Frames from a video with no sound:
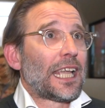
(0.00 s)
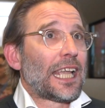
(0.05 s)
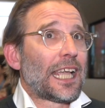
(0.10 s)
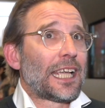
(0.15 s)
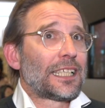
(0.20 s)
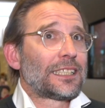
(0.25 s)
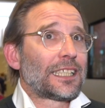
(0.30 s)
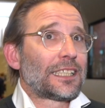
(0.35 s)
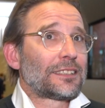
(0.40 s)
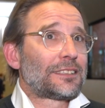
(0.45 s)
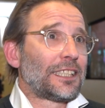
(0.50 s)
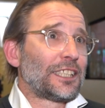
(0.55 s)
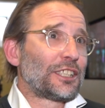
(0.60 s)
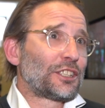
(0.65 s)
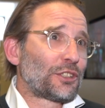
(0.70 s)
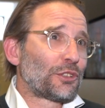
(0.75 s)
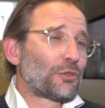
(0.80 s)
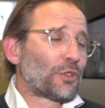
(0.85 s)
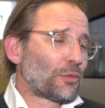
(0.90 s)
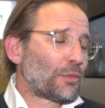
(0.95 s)
And I
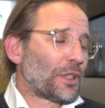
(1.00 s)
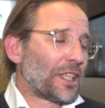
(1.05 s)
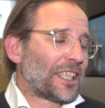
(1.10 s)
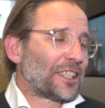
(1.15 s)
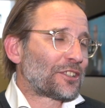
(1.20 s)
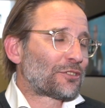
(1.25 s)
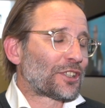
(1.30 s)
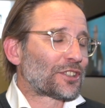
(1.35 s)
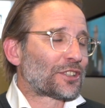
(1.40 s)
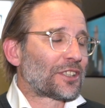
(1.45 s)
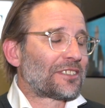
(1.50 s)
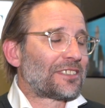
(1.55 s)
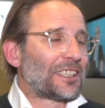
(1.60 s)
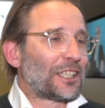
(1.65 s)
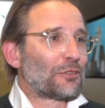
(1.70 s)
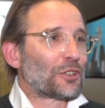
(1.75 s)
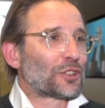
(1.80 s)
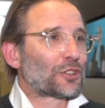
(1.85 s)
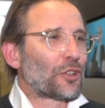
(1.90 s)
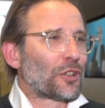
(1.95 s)
think there will be interesting
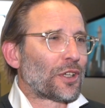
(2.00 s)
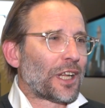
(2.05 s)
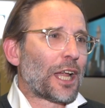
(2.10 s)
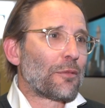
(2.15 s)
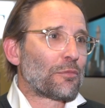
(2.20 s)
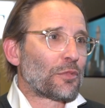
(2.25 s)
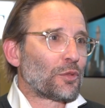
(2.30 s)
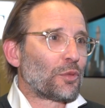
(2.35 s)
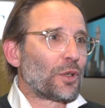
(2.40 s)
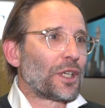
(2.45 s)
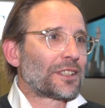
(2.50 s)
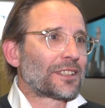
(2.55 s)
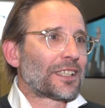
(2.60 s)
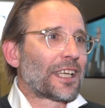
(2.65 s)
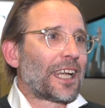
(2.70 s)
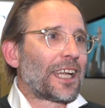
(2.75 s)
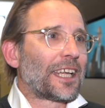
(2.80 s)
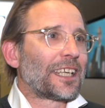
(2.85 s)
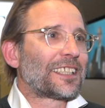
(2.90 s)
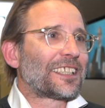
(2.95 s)
thing what's going to happen with
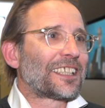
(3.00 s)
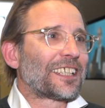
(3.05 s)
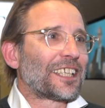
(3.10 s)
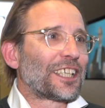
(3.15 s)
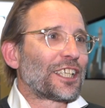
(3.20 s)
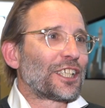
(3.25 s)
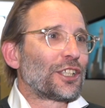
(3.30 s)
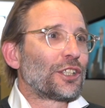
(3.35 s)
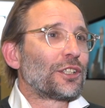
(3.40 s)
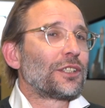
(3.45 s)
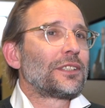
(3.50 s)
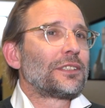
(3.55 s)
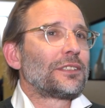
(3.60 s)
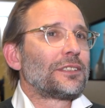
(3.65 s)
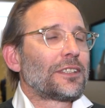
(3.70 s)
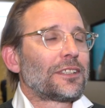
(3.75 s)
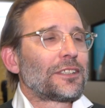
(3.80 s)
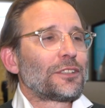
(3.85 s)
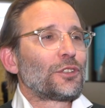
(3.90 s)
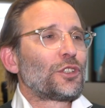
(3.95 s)
like
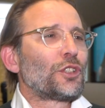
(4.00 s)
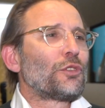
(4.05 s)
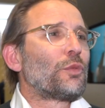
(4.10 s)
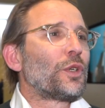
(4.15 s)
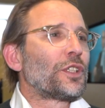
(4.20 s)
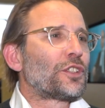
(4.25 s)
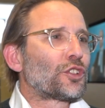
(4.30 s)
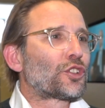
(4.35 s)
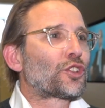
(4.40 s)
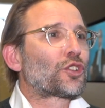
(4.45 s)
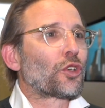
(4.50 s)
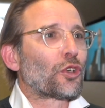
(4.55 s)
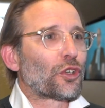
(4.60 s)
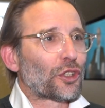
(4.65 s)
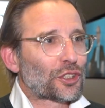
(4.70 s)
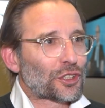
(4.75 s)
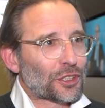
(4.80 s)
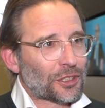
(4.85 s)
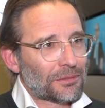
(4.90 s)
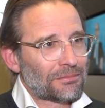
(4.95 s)
with the
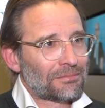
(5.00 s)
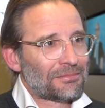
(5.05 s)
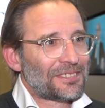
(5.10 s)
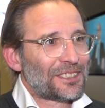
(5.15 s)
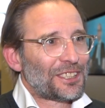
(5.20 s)
search.